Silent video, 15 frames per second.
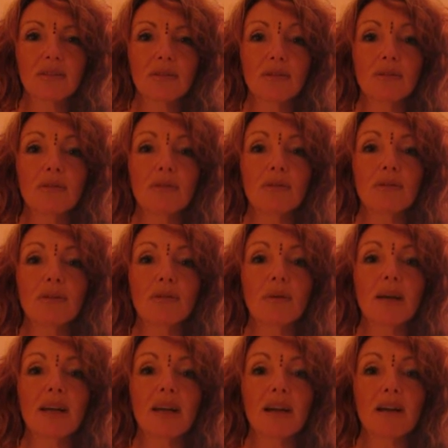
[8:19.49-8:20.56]
all the
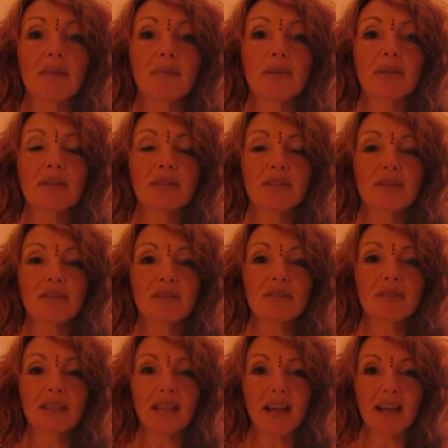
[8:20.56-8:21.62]
way up to
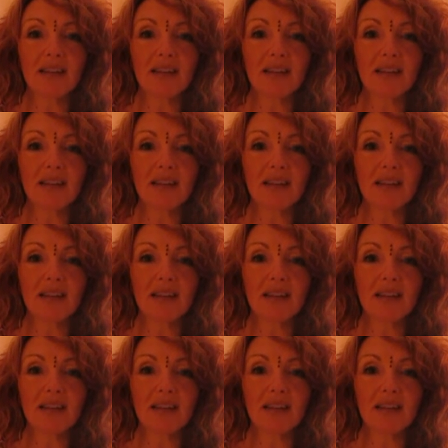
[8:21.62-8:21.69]
the